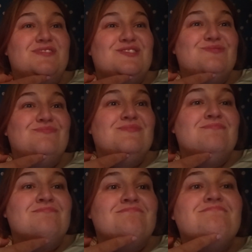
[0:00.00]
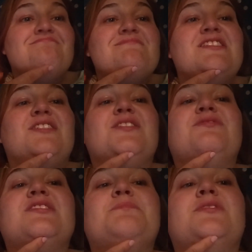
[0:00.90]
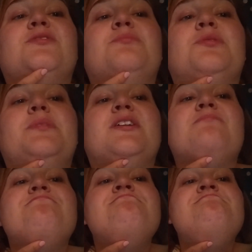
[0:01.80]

something. I do have a spot coming up here.